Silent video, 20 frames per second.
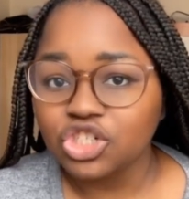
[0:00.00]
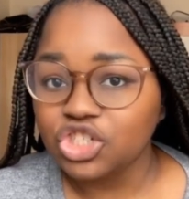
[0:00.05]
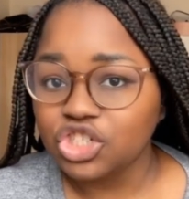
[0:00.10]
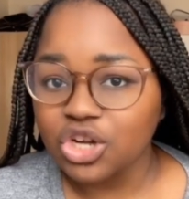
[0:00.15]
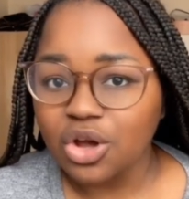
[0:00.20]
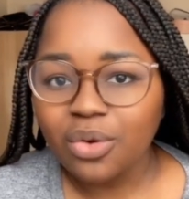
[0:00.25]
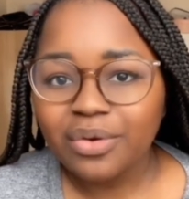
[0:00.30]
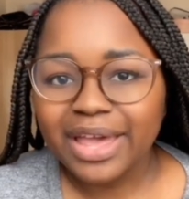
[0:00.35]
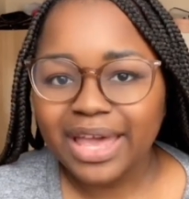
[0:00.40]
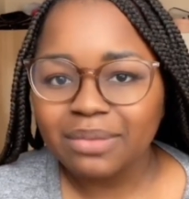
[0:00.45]

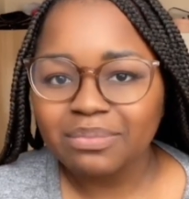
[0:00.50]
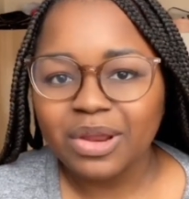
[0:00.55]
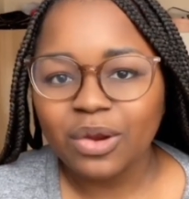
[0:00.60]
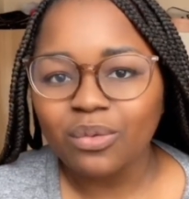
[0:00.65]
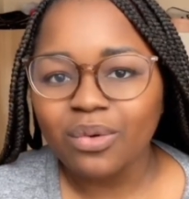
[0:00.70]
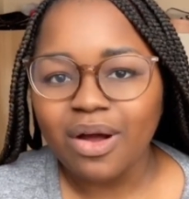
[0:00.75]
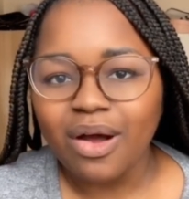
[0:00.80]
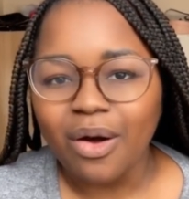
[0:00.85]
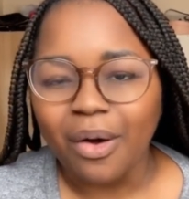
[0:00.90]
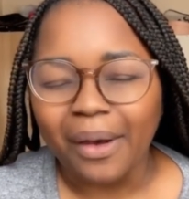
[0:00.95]
Don't get me
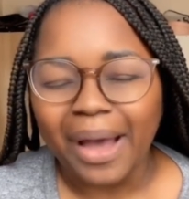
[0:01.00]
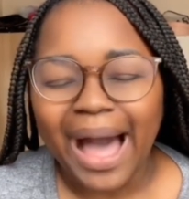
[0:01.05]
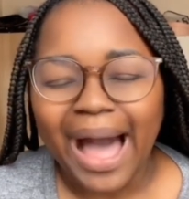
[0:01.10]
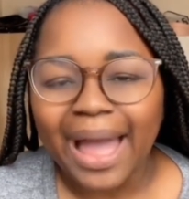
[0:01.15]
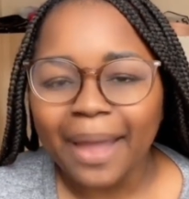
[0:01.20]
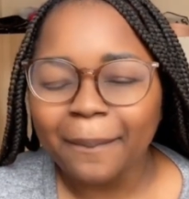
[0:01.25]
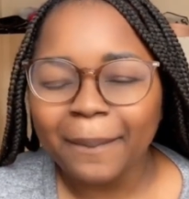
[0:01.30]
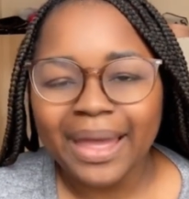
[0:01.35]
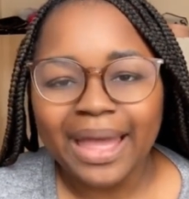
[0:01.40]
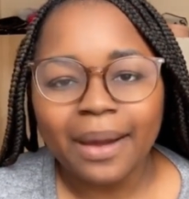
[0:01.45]
wrong,
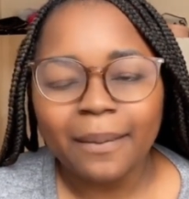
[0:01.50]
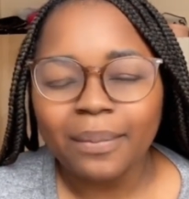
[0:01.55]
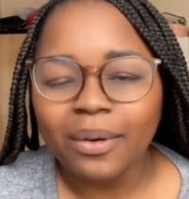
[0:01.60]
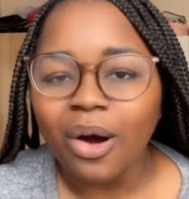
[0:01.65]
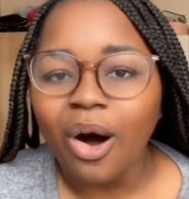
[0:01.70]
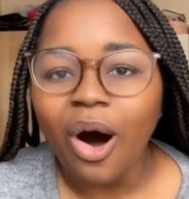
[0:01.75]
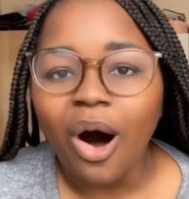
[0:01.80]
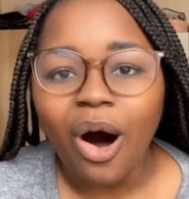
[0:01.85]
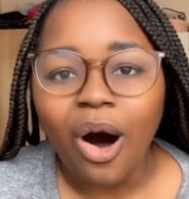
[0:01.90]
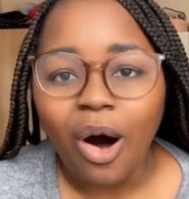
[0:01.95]
I
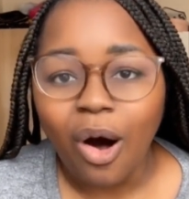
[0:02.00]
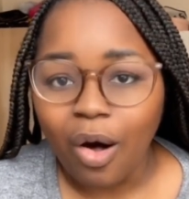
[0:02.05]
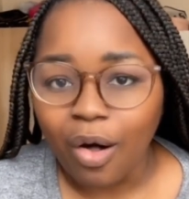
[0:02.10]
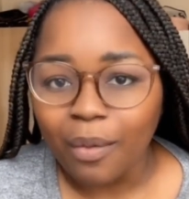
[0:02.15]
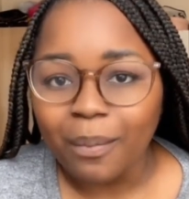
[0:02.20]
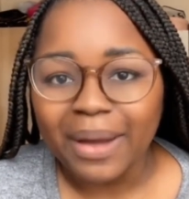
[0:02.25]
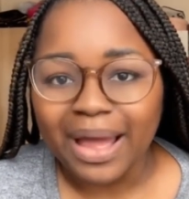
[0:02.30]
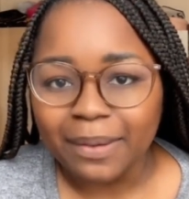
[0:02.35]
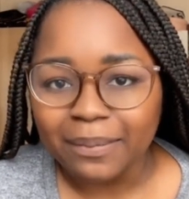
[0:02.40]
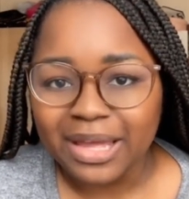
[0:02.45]
pamper
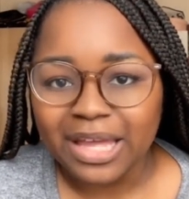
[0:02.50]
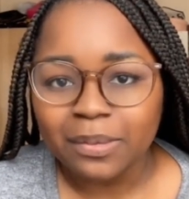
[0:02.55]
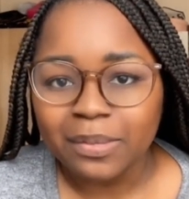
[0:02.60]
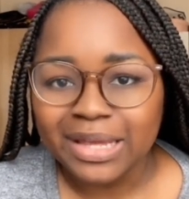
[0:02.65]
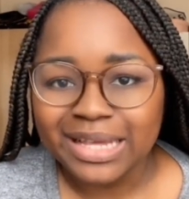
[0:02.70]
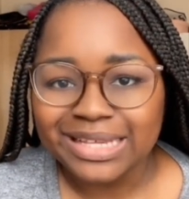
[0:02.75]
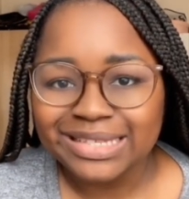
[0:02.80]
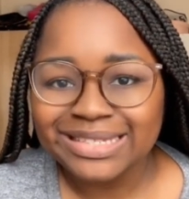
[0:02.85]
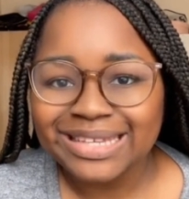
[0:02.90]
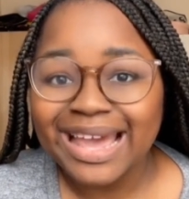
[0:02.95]
all my
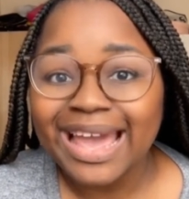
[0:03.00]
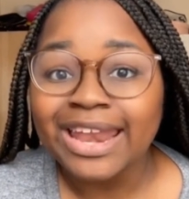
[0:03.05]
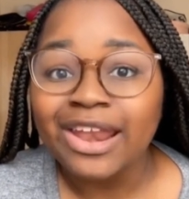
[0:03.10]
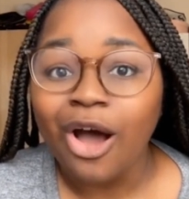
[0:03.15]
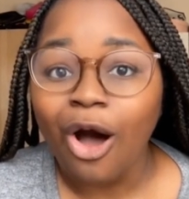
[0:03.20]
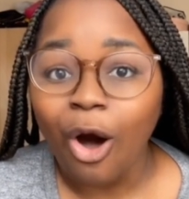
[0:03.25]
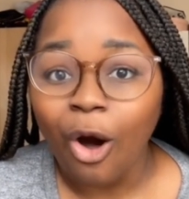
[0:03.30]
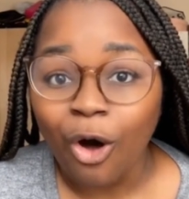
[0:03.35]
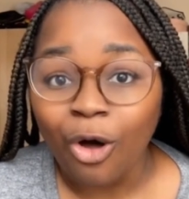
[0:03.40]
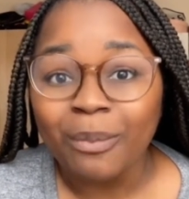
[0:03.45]
babies
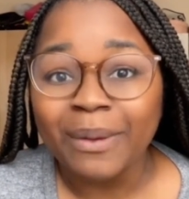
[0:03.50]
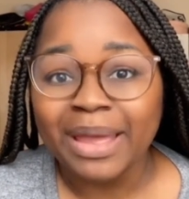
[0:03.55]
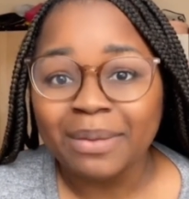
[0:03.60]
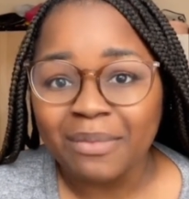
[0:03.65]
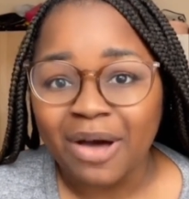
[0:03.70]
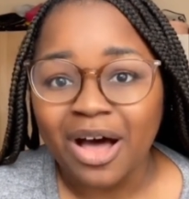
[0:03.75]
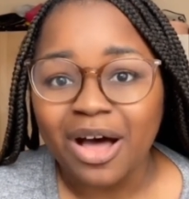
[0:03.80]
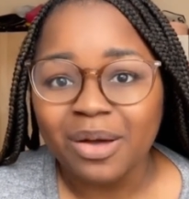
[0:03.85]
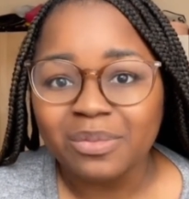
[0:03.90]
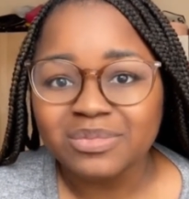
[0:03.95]
and all my
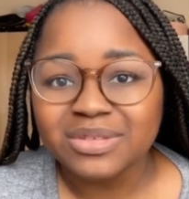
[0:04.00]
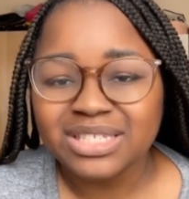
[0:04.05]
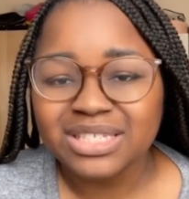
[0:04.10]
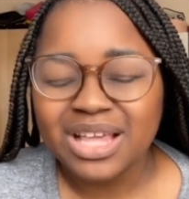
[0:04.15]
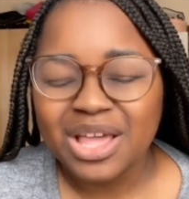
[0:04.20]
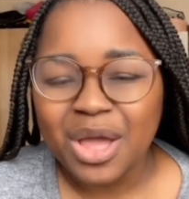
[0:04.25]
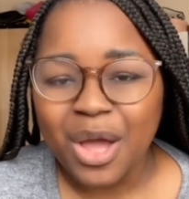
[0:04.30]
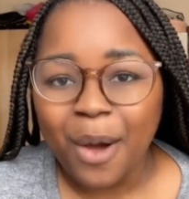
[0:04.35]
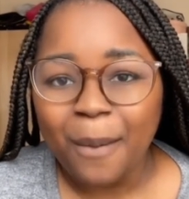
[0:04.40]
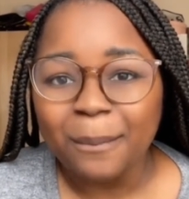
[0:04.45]

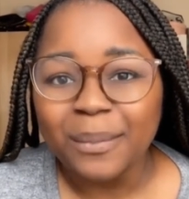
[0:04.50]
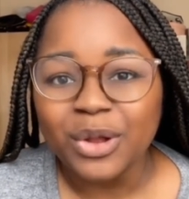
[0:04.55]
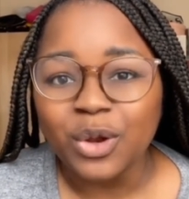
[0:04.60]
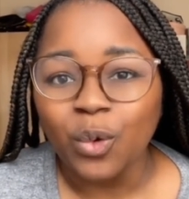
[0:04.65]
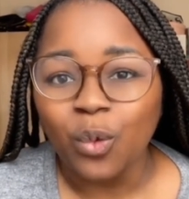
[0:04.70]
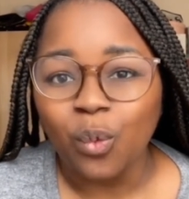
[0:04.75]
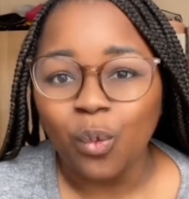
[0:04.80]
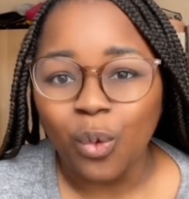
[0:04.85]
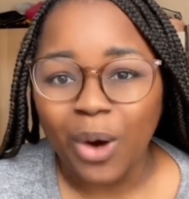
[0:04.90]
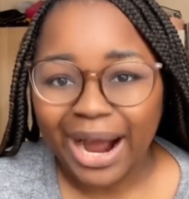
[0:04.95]
moms, but
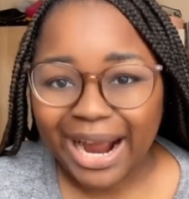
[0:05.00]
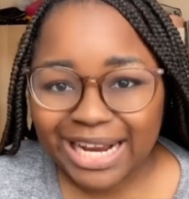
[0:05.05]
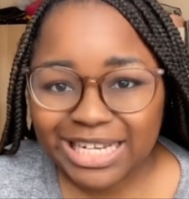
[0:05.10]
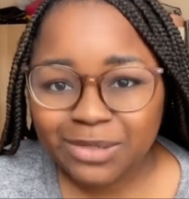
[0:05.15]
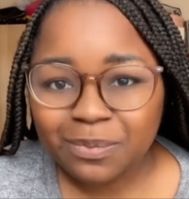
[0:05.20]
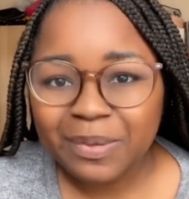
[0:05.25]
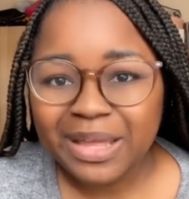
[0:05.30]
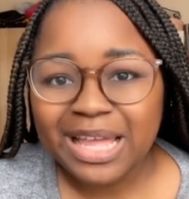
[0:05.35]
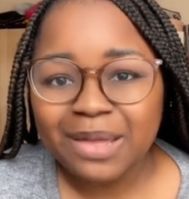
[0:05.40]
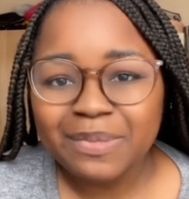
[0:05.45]

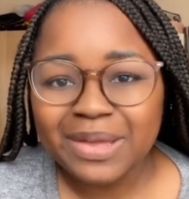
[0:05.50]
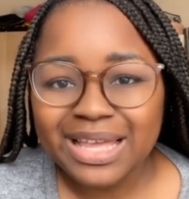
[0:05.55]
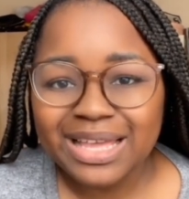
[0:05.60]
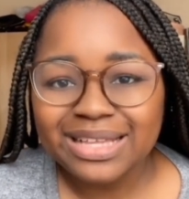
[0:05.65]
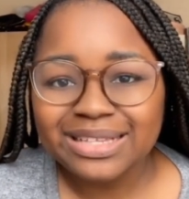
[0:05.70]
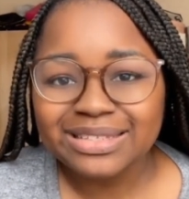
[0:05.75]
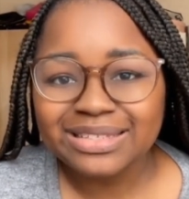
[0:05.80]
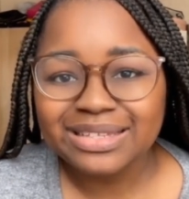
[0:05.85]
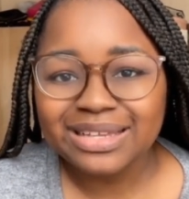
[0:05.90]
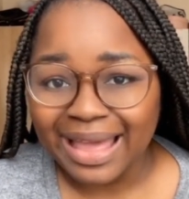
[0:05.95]
white
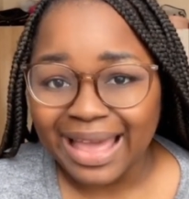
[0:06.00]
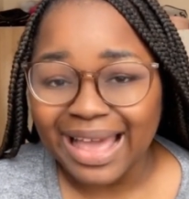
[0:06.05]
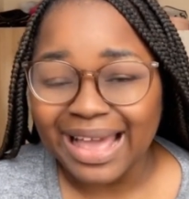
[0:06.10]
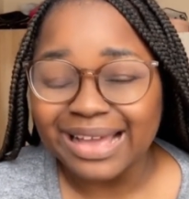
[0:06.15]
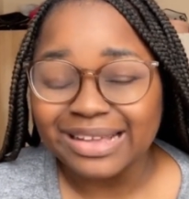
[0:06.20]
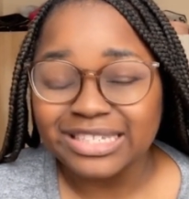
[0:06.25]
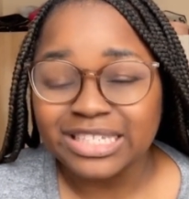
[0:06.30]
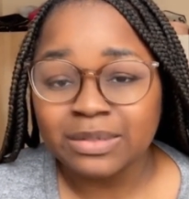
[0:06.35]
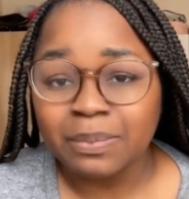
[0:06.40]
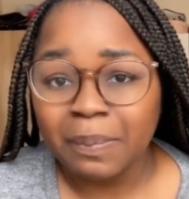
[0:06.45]
babies?
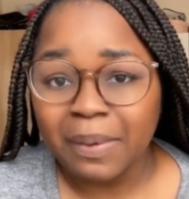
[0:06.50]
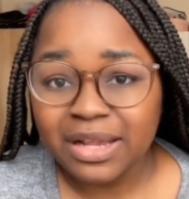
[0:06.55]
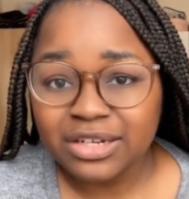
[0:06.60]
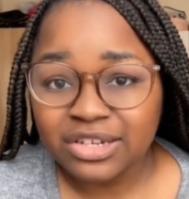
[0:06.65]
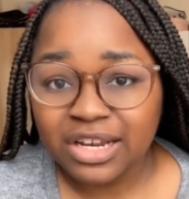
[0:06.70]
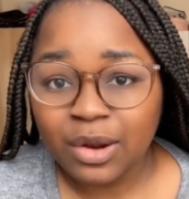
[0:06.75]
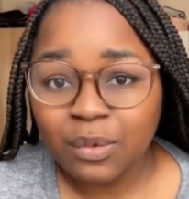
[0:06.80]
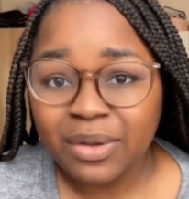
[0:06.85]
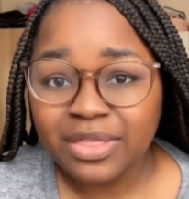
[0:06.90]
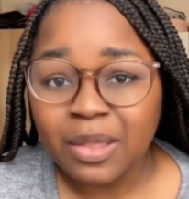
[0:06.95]

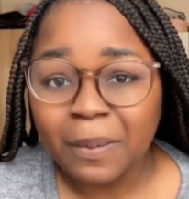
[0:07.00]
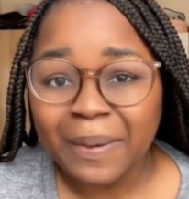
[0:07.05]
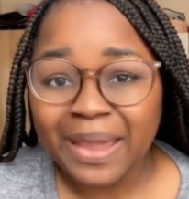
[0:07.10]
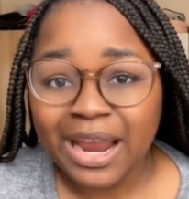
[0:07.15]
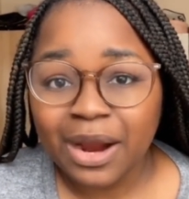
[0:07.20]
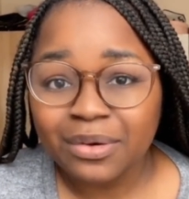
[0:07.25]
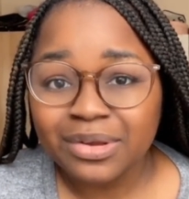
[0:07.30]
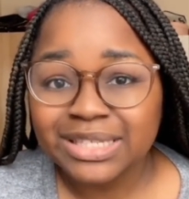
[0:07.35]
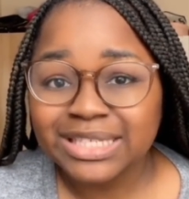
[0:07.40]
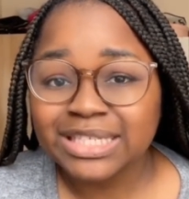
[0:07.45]
Especially when the
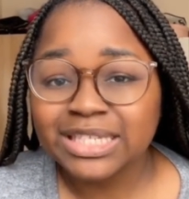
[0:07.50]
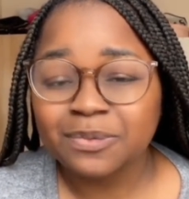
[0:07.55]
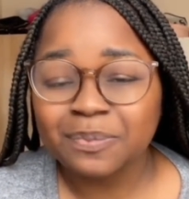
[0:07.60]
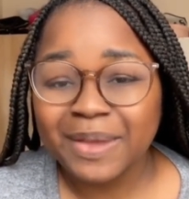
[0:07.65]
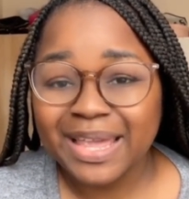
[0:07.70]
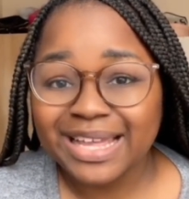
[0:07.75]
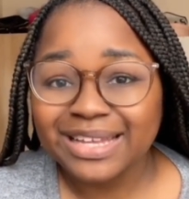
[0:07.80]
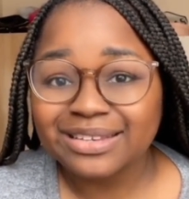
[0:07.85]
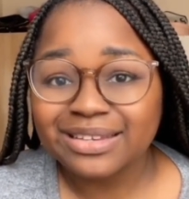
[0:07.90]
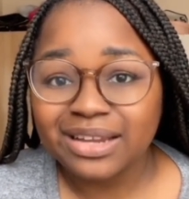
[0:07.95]
parents
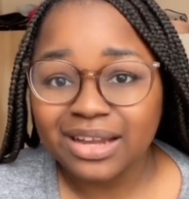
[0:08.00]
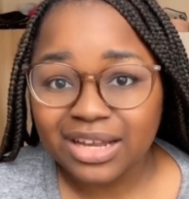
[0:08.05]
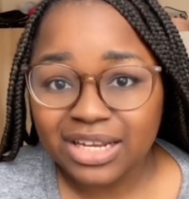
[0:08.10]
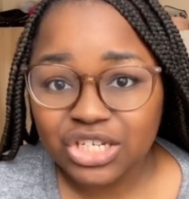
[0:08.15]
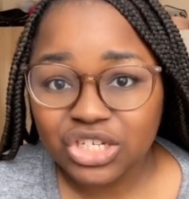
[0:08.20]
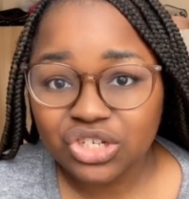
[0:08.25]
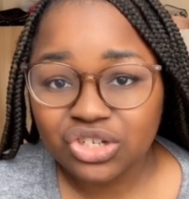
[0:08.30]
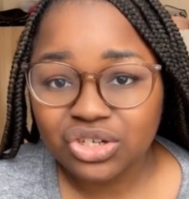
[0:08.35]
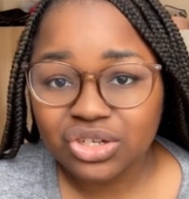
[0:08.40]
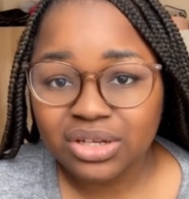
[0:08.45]
speak
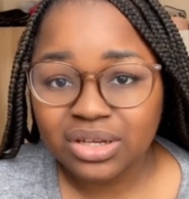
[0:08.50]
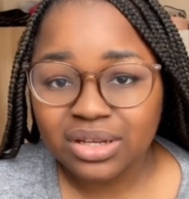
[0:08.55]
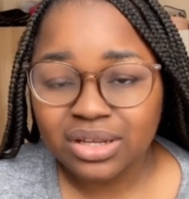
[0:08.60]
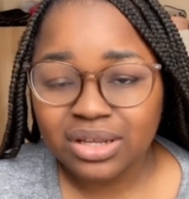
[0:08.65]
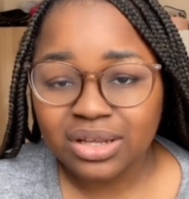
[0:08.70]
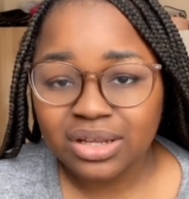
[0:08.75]
Dutch?